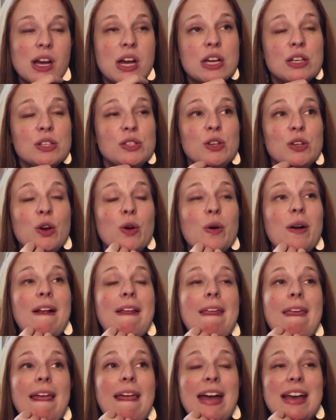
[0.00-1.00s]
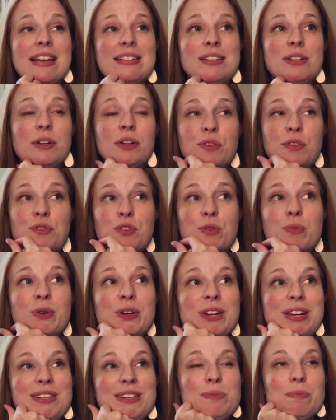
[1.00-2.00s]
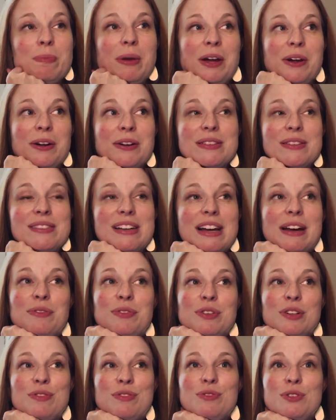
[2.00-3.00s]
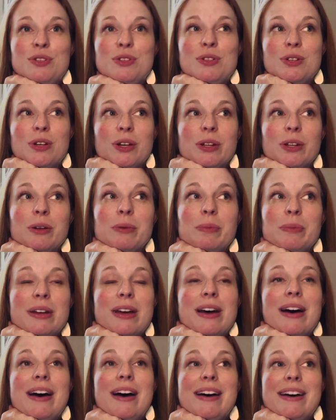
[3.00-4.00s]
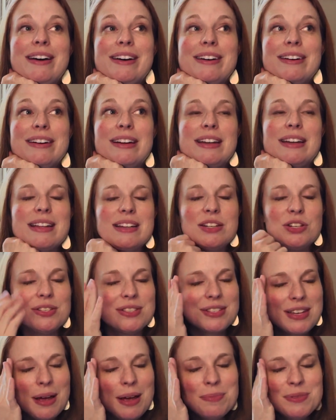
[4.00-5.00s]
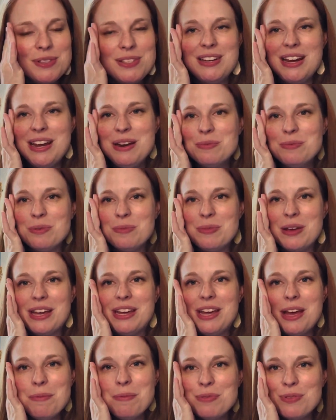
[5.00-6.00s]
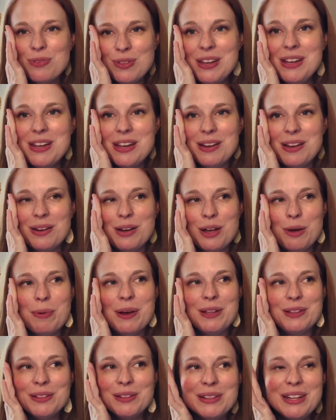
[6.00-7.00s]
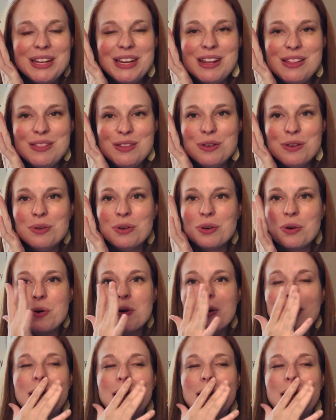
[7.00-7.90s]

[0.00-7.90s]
So I still had a few more days in Paris after I first saw them, and they just kept staying with me. I kept thinking about the Lady and the Unicorn.